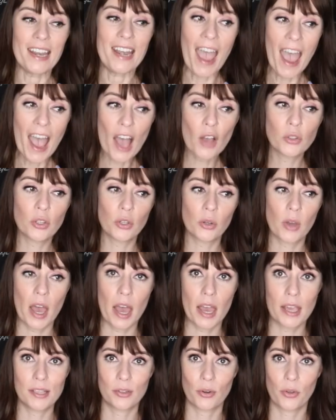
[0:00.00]
now you
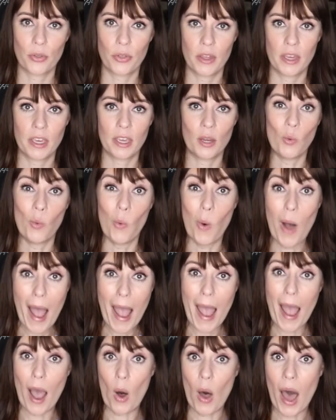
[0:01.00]
guys are thinking,
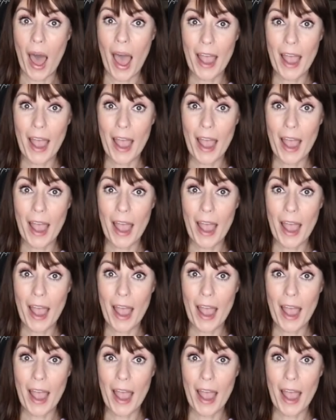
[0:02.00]
wow,